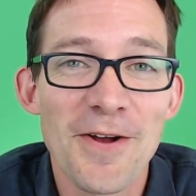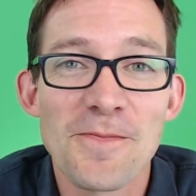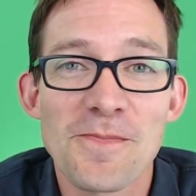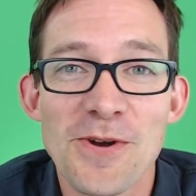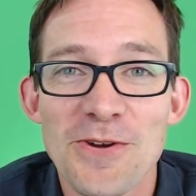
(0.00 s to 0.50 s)

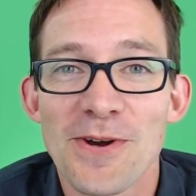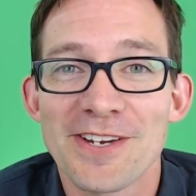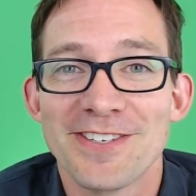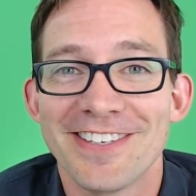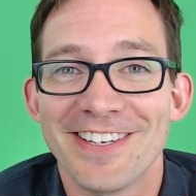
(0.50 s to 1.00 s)
Put your
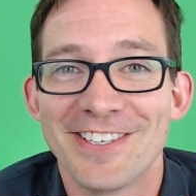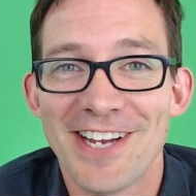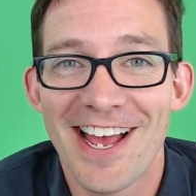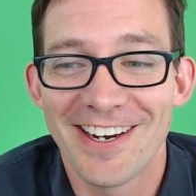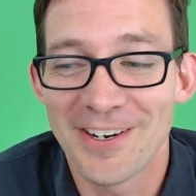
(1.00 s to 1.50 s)
questions in the
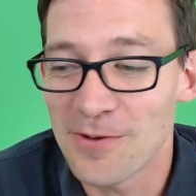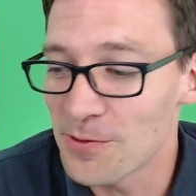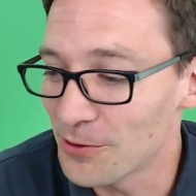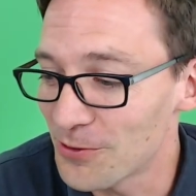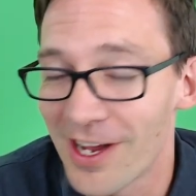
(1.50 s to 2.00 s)
chat and we
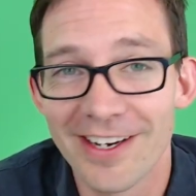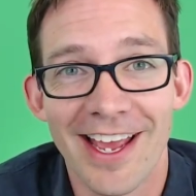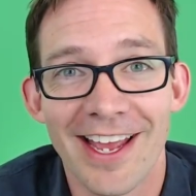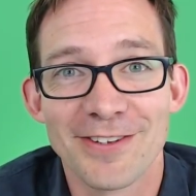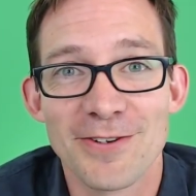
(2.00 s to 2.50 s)
will try
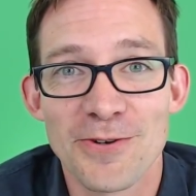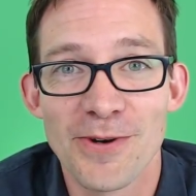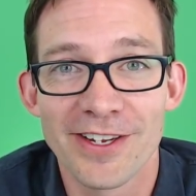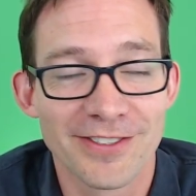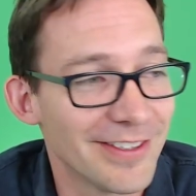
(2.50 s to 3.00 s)
to answer your
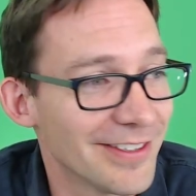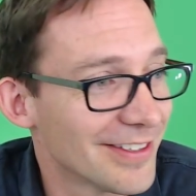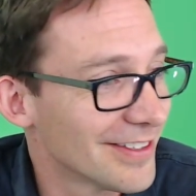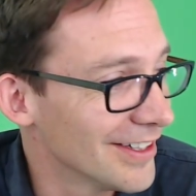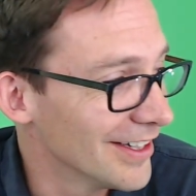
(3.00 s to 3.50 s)

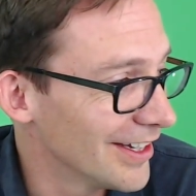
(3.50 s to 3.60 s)
questions